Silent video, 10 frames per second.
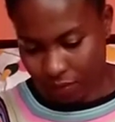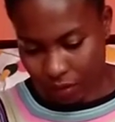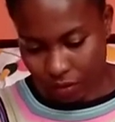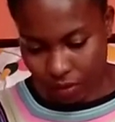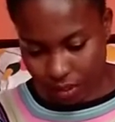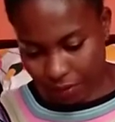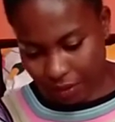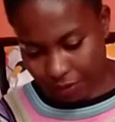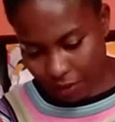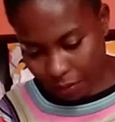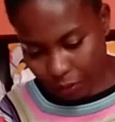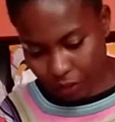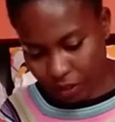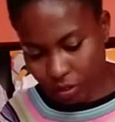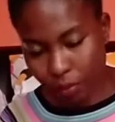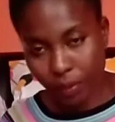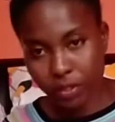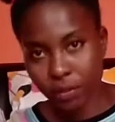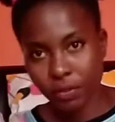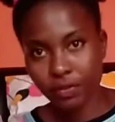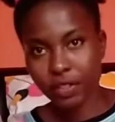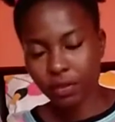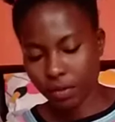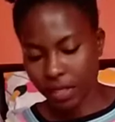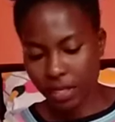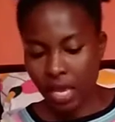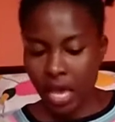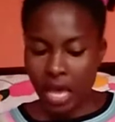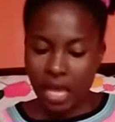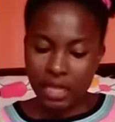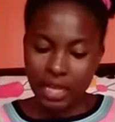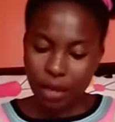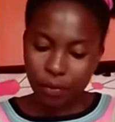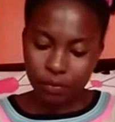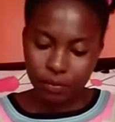So it's a bit firm. Push it to the bottom of it, okay? Now,